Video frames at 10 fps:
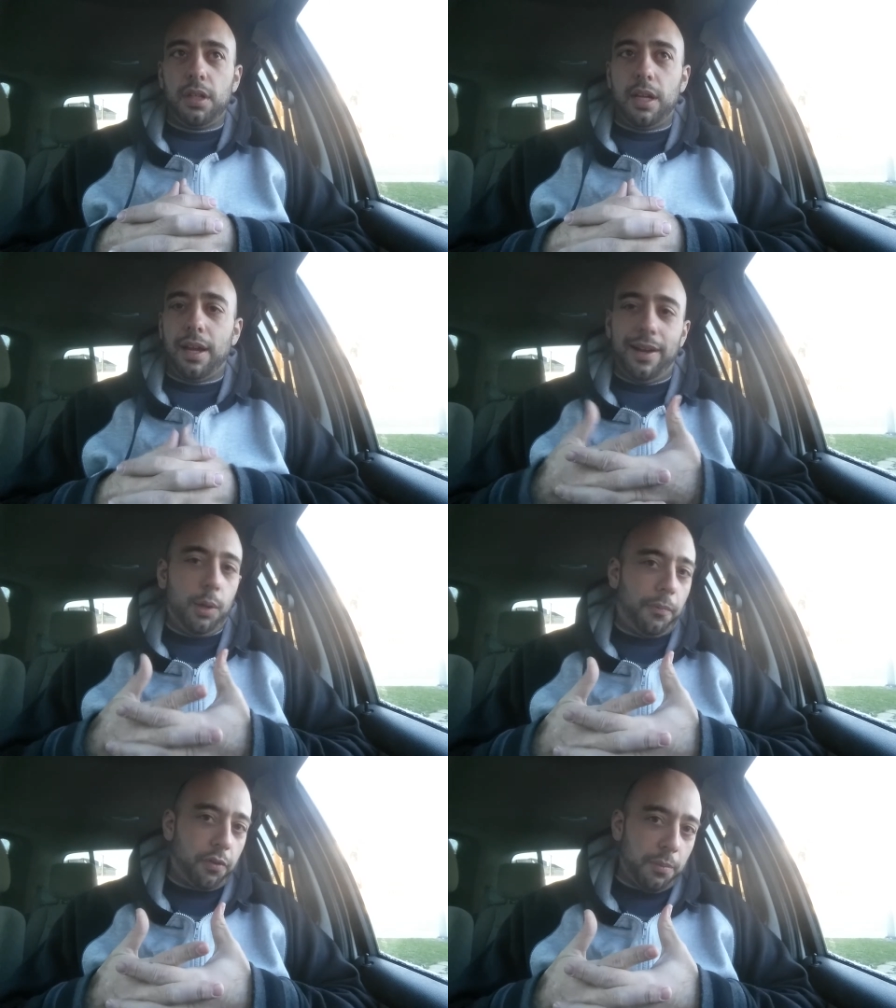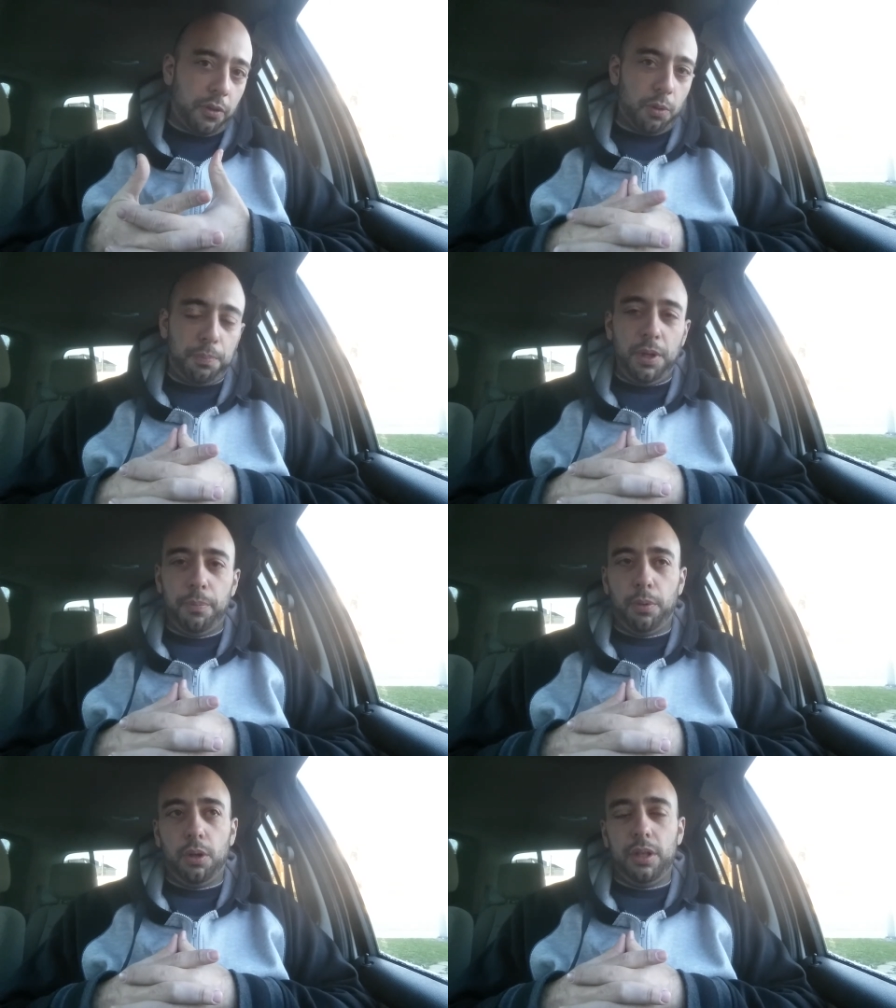get help from other
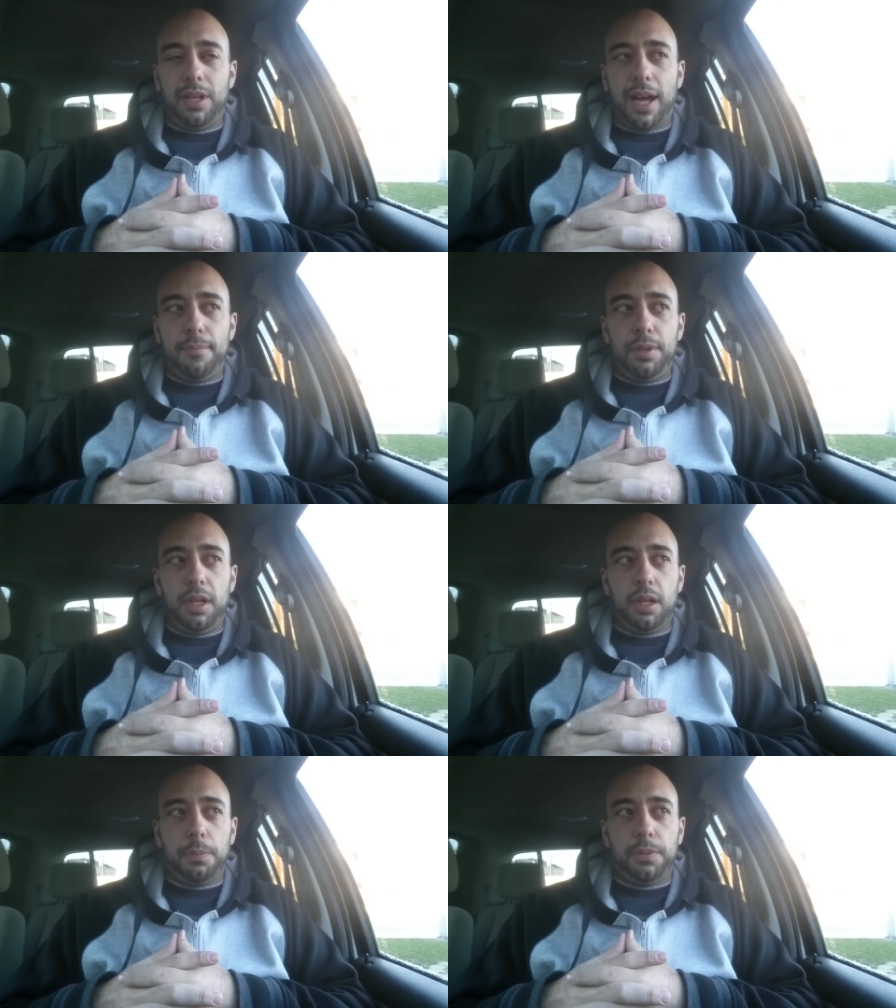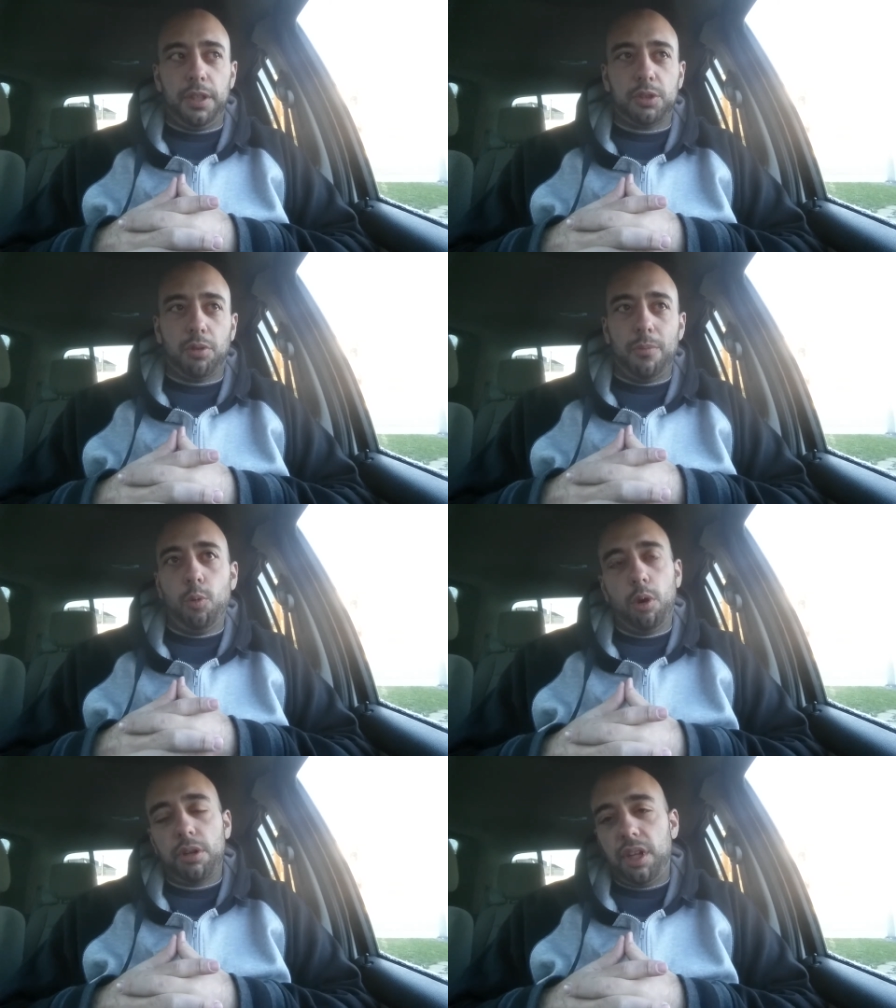people and not being in a place where I'm
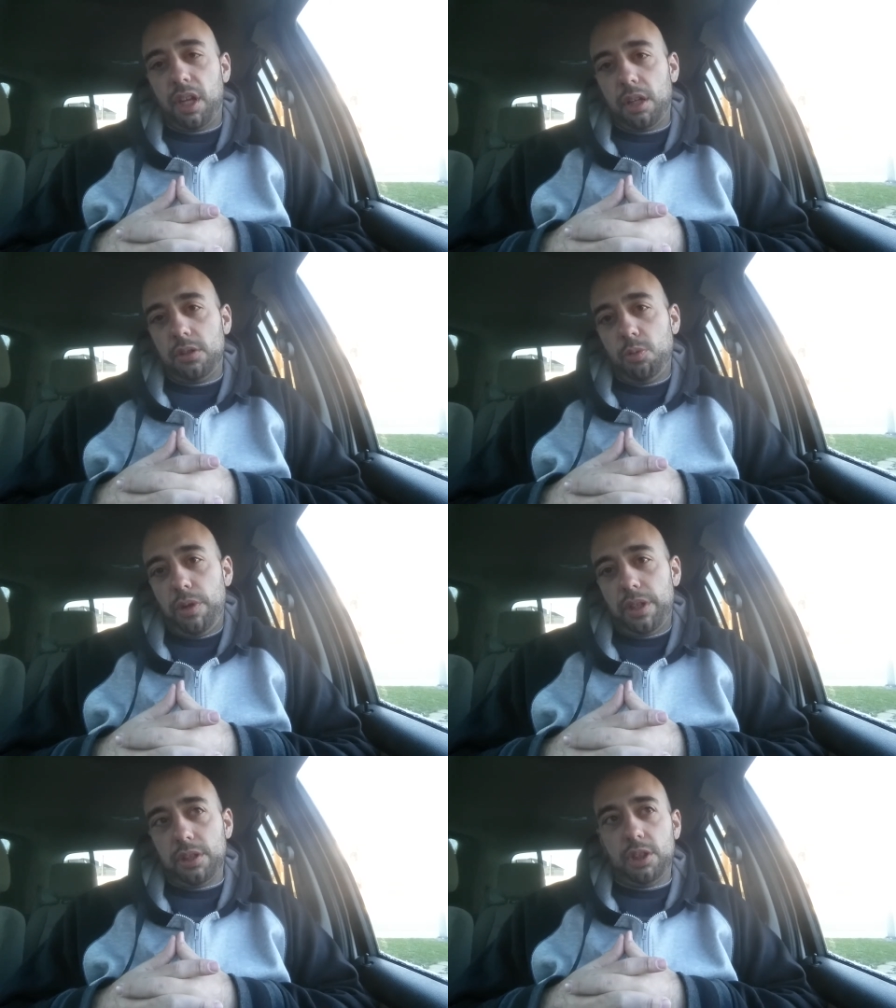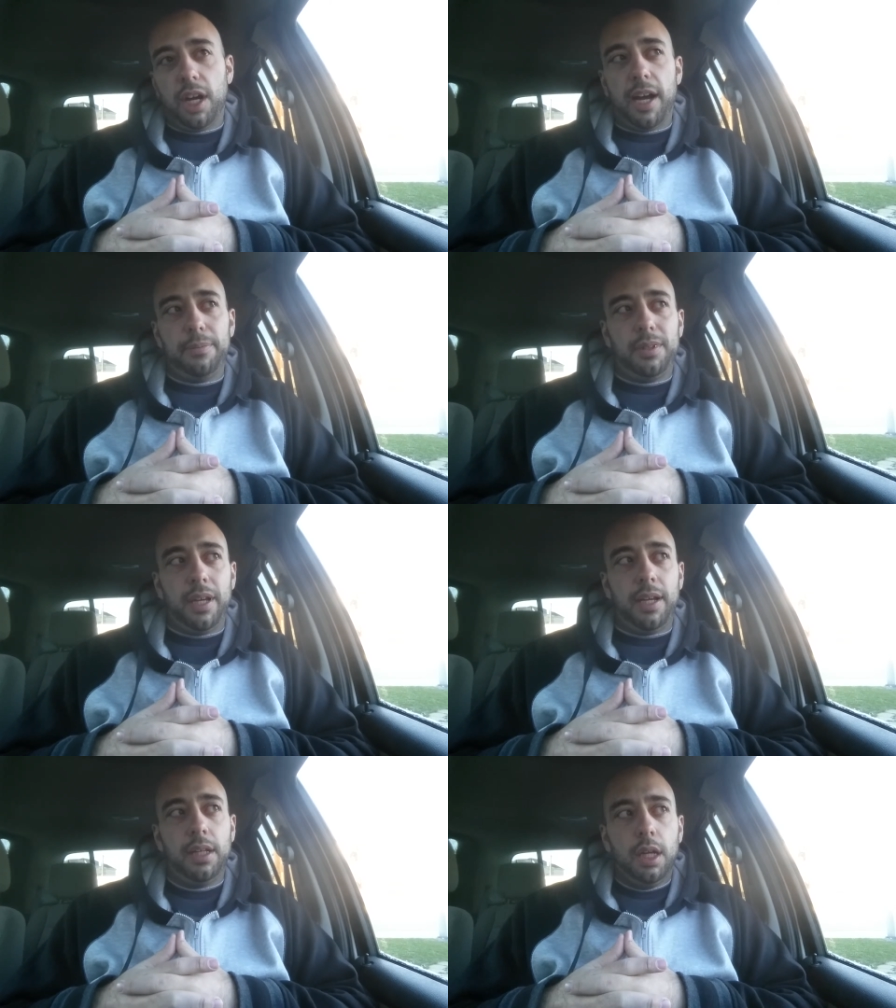working, doing a job
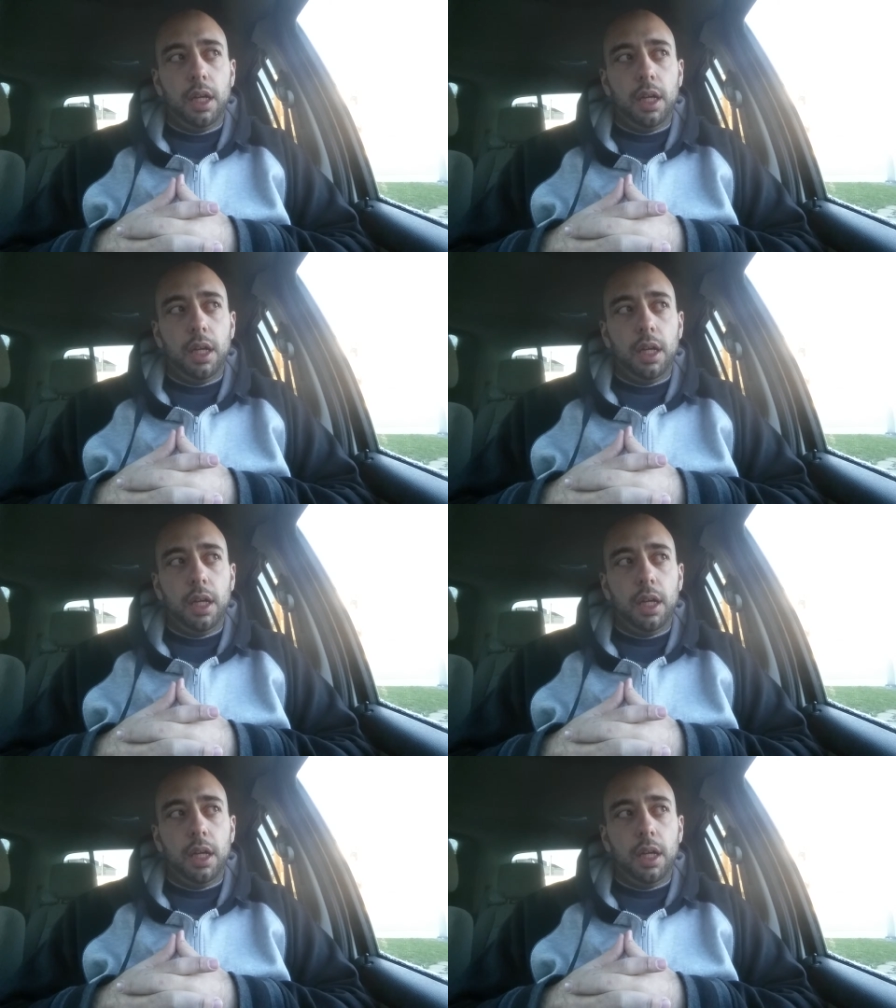that